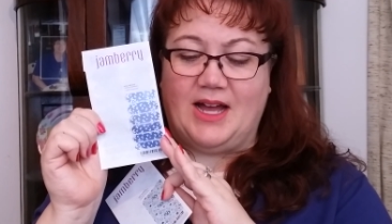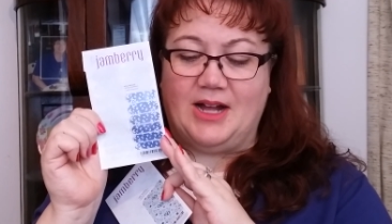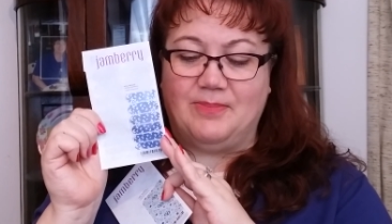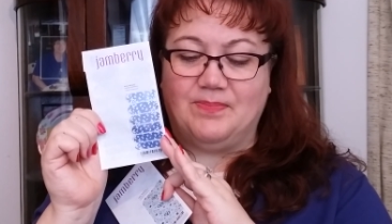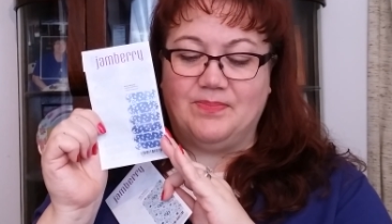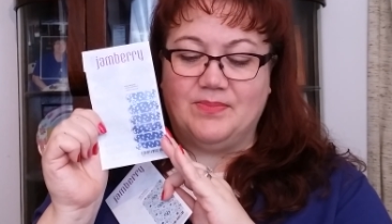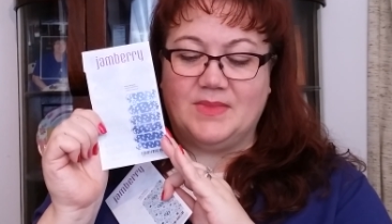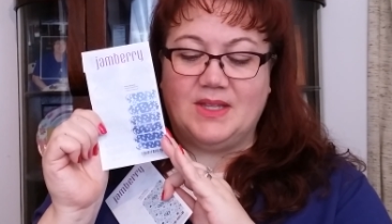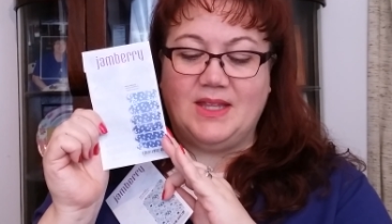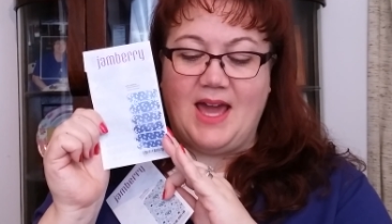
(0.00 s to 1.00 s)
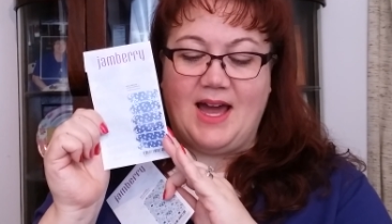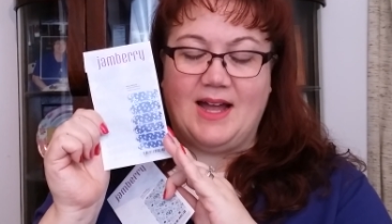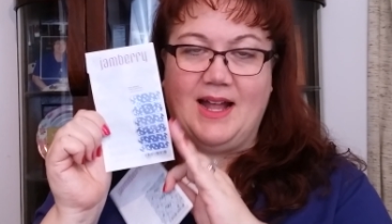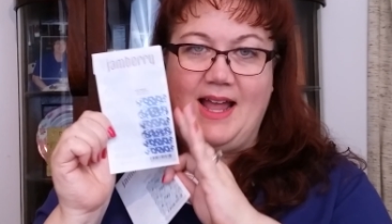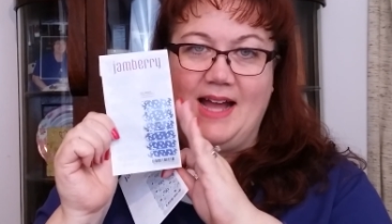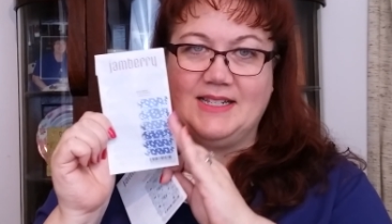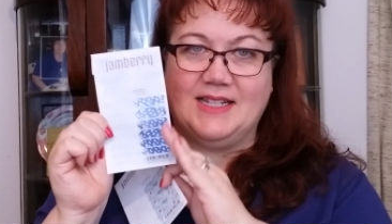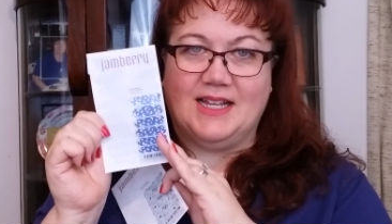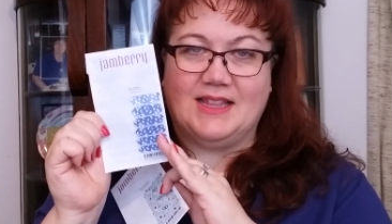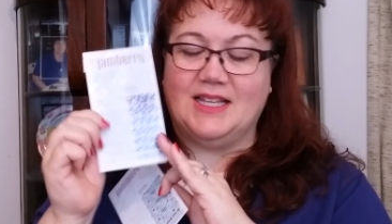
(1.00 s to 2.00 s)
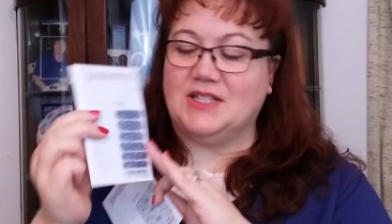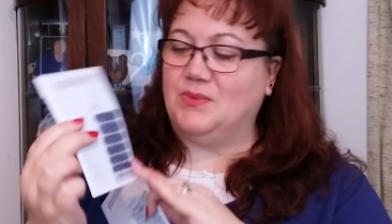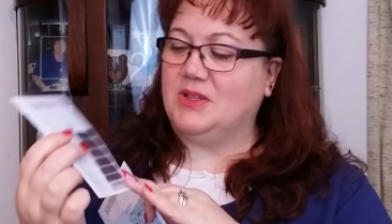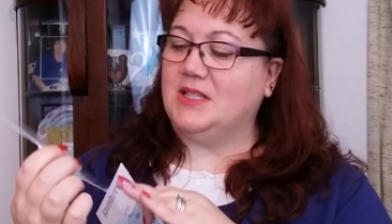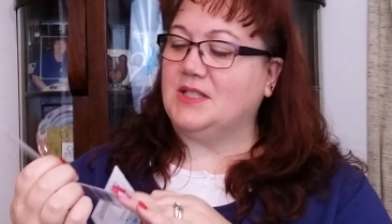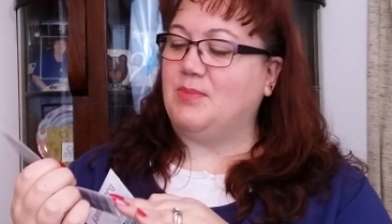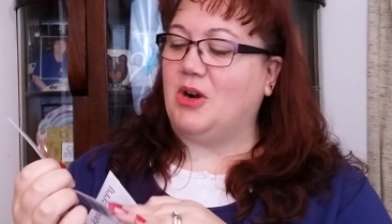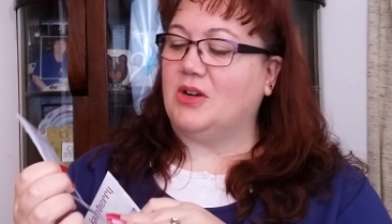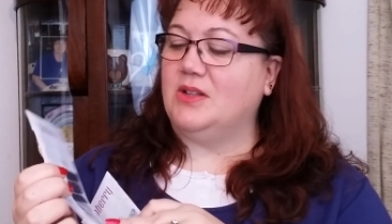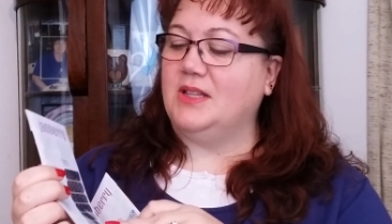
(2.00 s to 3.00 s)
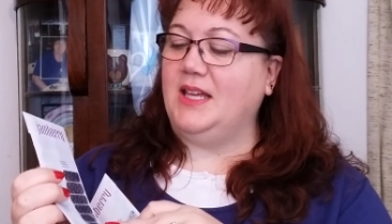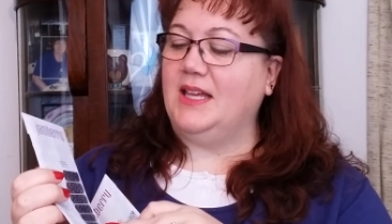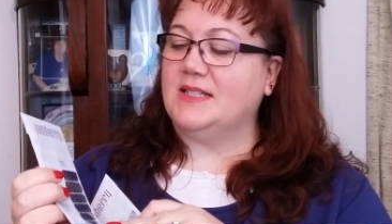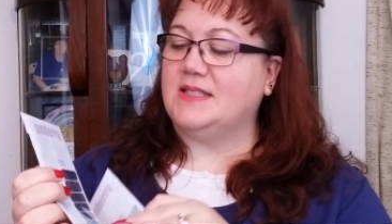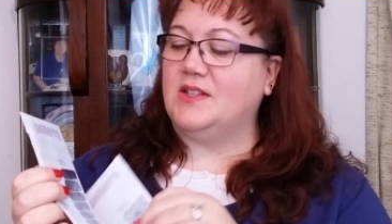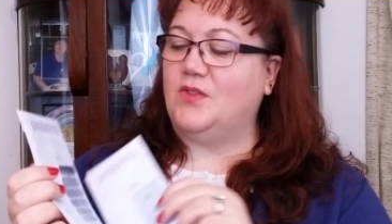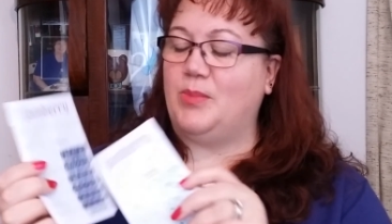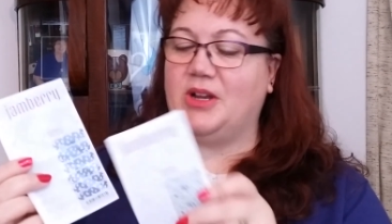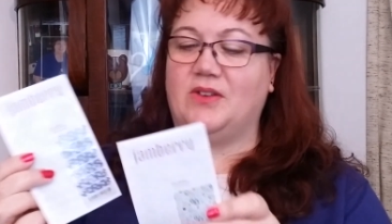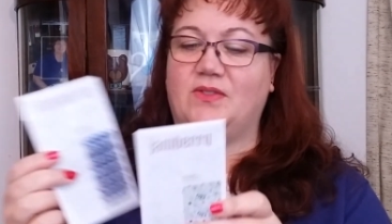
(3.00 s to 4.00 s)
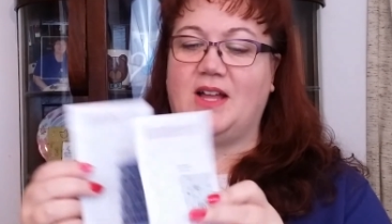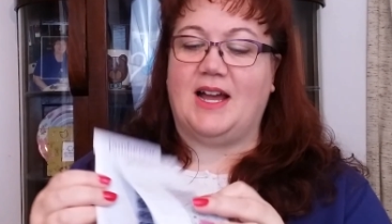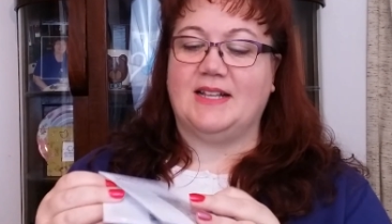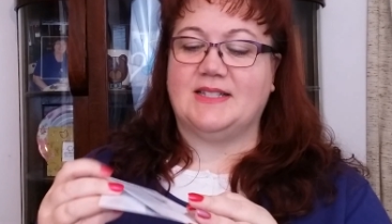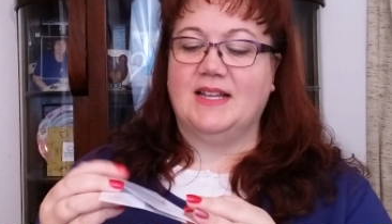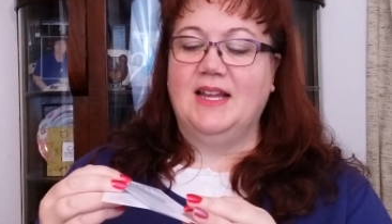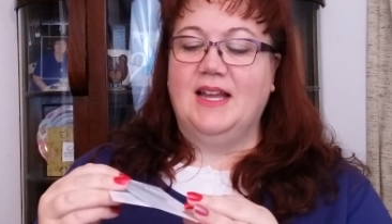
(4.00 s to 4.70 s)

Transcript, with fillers: Um, yeah, I had to get this with the sparkly silver butterflies,